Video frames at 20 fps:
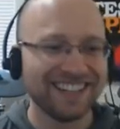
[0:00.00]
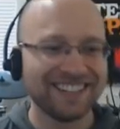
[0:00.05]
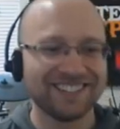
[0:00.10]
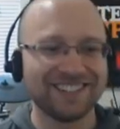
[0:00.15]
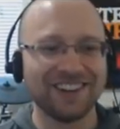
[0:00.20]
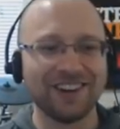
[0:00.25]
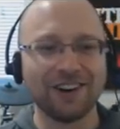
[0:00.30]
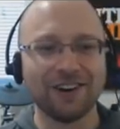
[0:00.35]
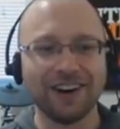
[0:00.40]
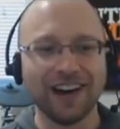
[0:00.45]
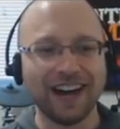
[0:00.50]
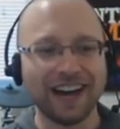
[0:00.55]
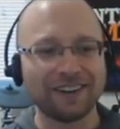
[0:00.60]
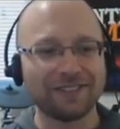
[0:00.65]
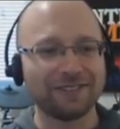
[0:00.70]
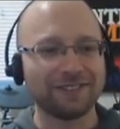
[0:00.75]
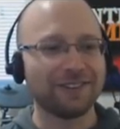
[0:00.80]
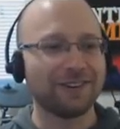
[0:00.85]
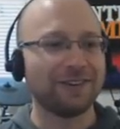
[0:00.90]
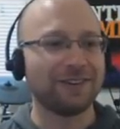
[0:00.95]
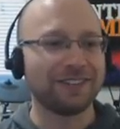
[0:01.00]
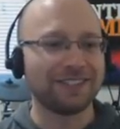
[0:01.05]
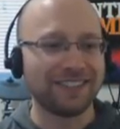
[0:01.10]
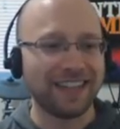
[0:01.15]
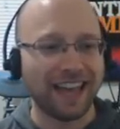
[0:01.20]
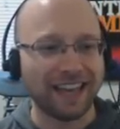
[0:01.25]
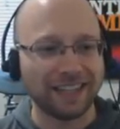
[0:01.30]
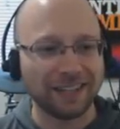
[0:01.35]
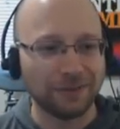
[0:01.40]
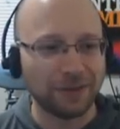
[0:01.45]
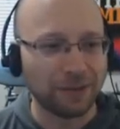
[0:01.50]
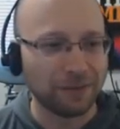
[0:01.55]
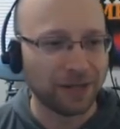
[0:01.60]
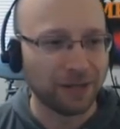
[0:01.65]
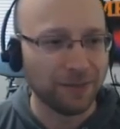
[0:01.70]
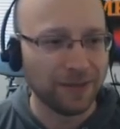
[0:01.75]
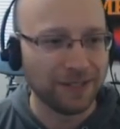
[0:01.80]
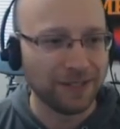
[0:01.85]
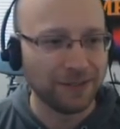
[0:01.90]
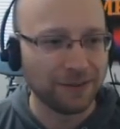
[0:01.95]
So I don't know exactly what I'm
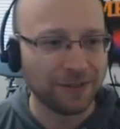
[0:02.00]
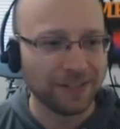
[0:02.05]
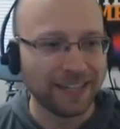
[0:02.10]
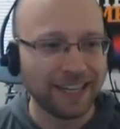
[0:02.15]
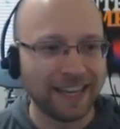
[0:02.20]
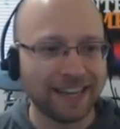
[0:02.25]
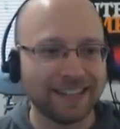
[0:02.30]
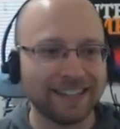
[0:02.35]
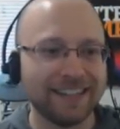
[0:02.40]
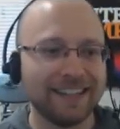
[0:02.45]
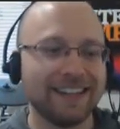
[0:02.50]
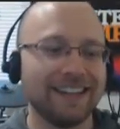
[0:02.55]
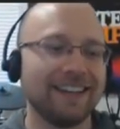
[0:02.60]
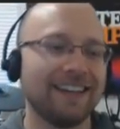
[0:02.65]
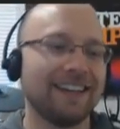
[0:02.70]
going to be doing yet.